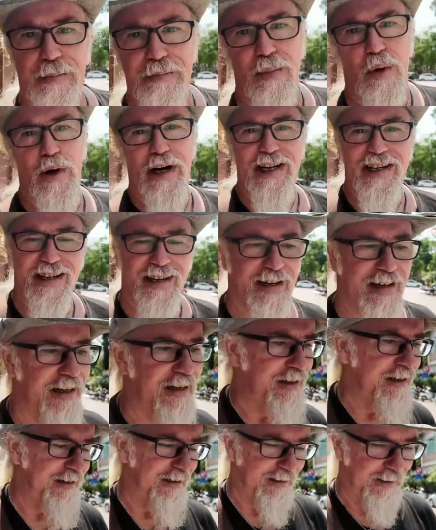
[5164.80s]
I'm moist.
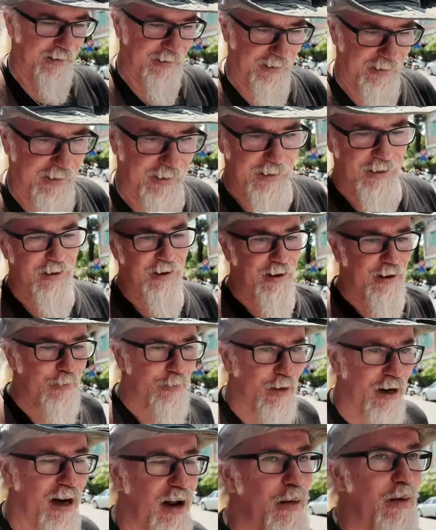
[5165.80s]

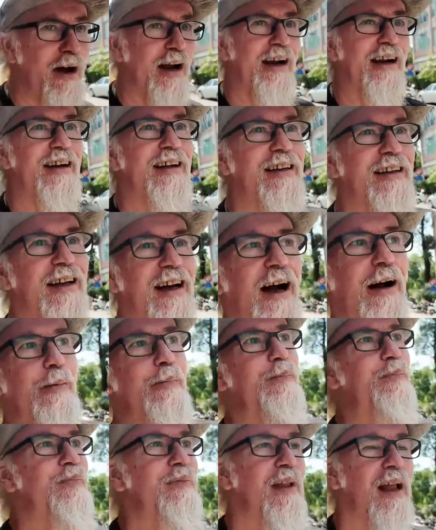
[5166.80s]
But anyway,
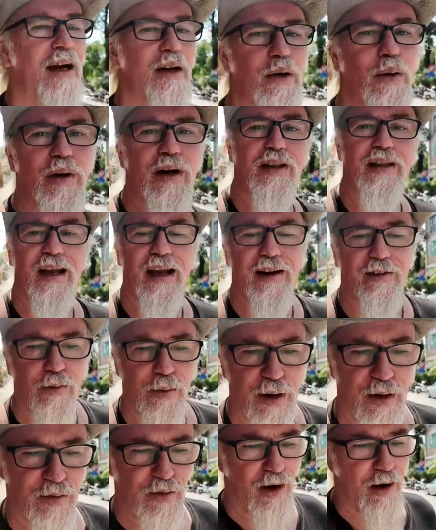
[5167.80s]
um, I do want to thank
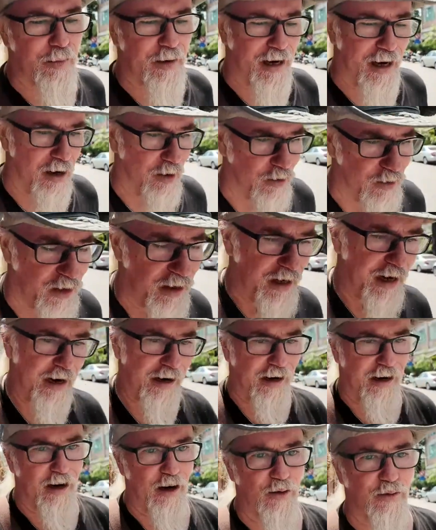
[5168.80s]
everybody for coming out,
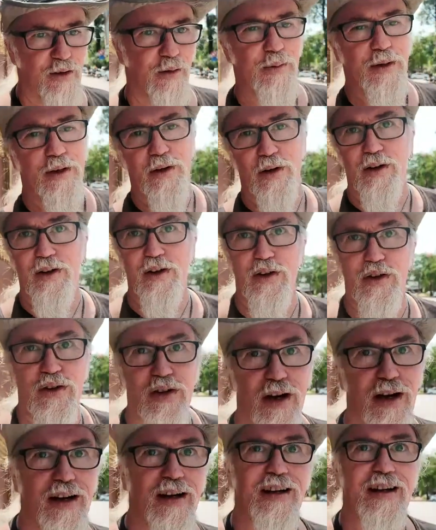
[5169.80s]
hanging out for me during this
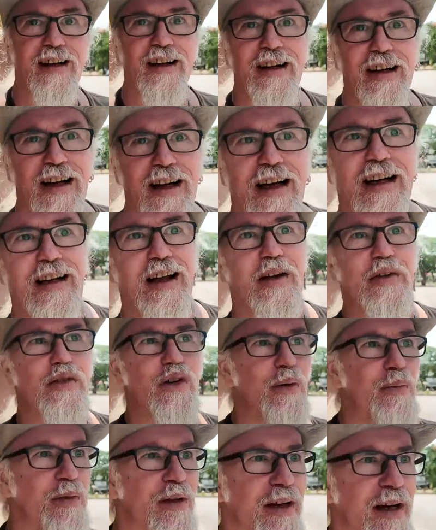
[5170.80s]
uh, live
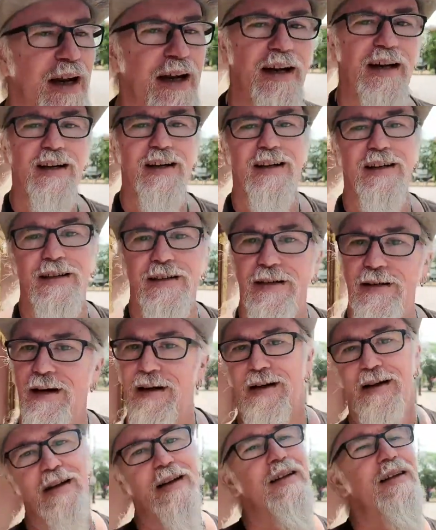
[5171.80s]
stream today.
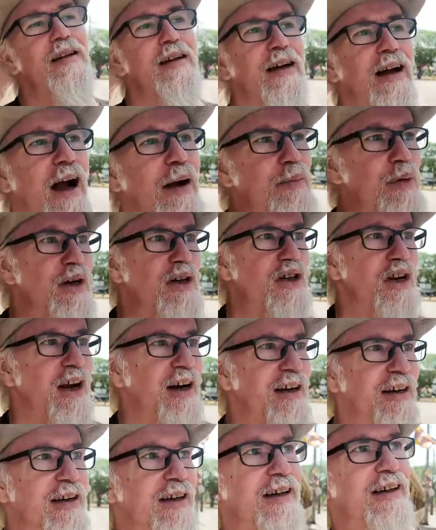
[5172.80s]
Appreciate
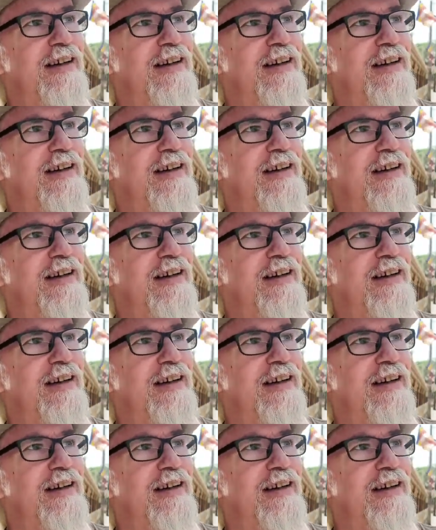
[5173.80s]
it.